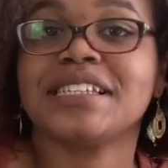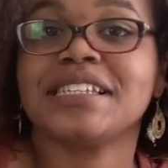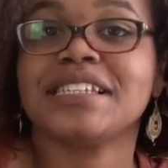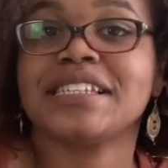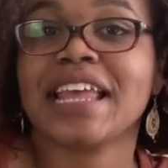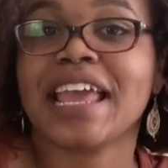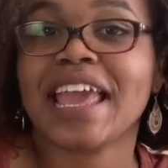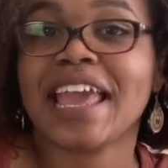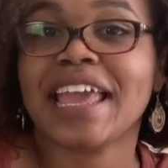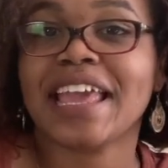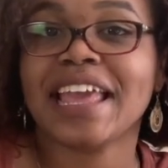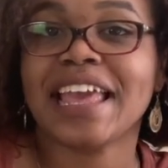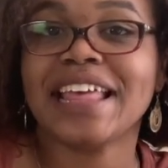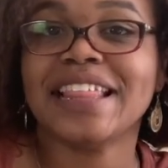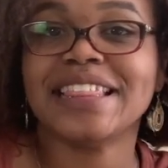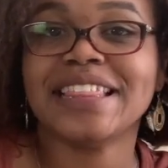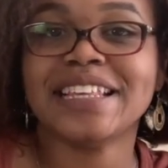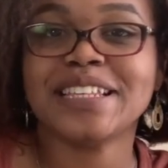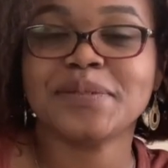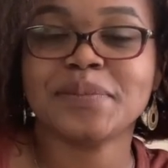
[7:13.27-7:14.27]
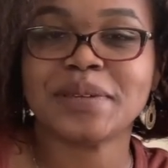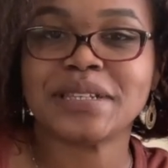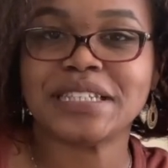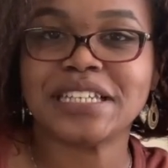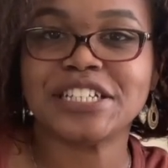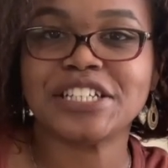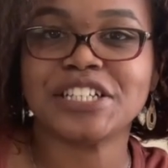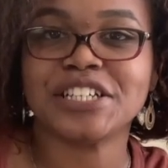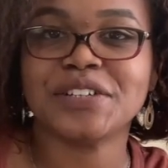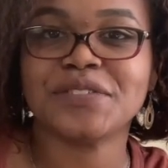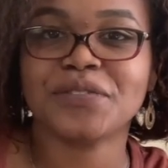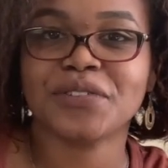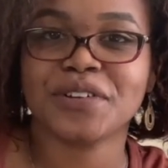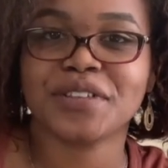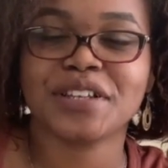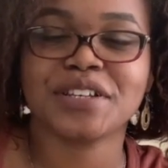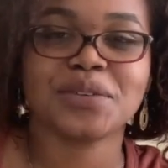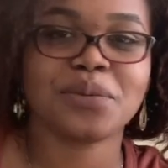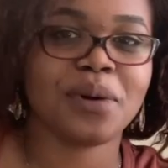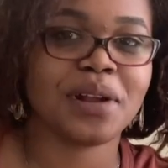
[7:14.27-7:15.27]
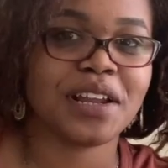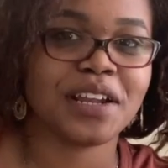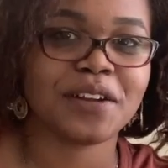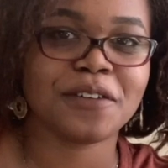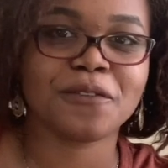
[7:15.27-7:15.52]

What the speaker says: stay in this position for the 20